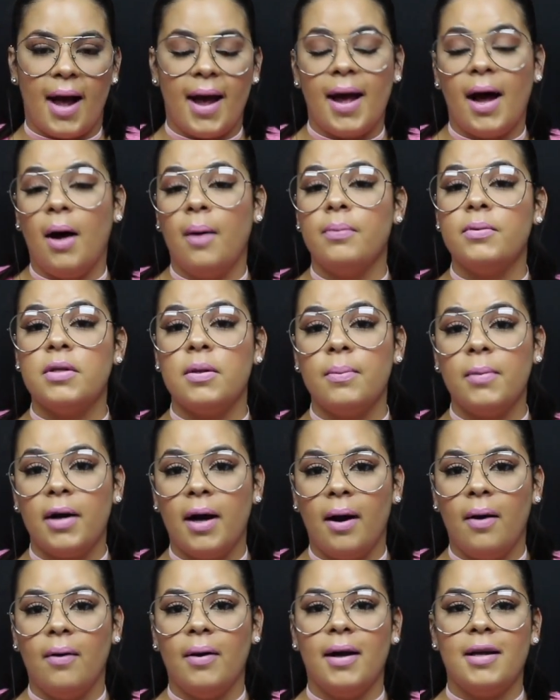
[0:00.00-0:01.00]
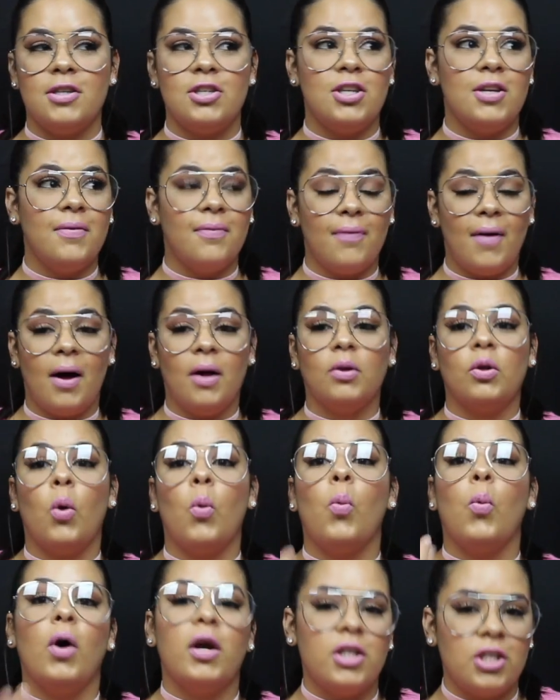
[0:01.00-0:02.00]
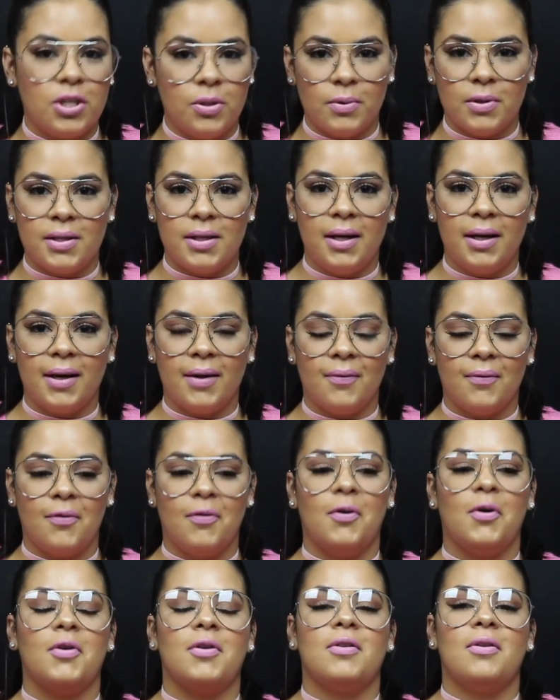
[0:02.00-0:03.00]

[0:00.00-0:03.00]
I helped someone out and she found what she was looking for.